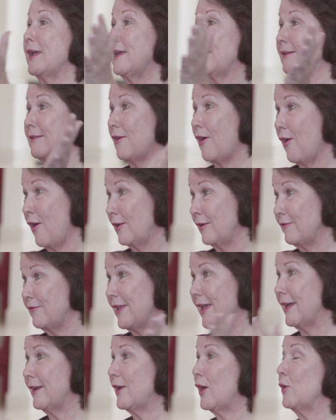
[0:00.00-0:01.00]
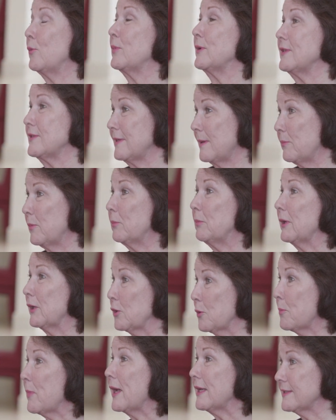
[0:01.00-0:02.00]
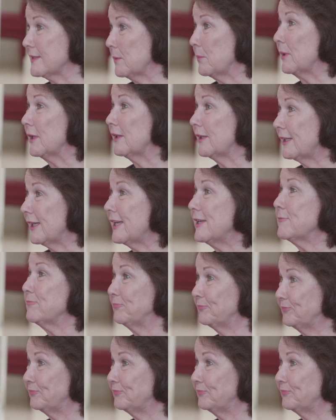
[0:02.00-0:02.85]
and all of that opens up a bigger possibility.